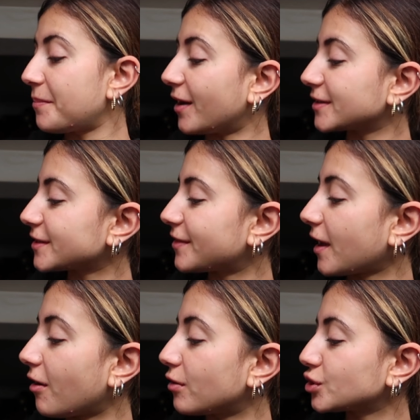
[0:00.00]
But they
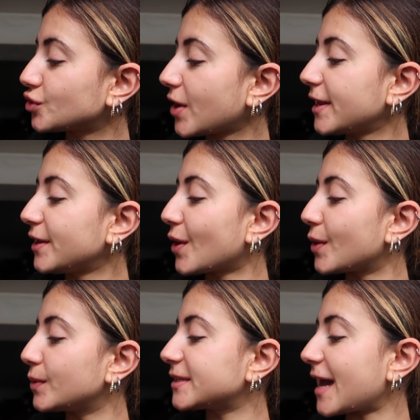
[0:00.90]
are Australian
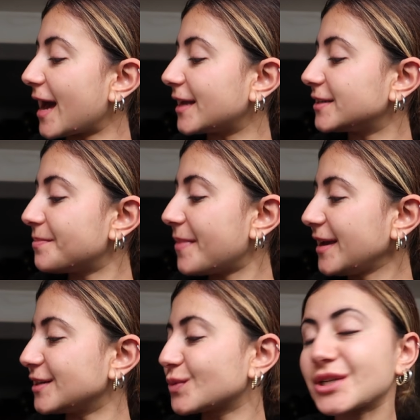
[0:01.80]
owned and
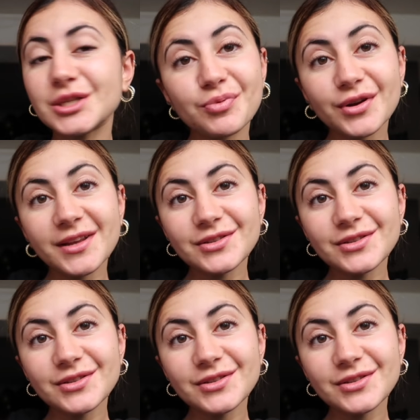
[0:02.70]
made, which is pretty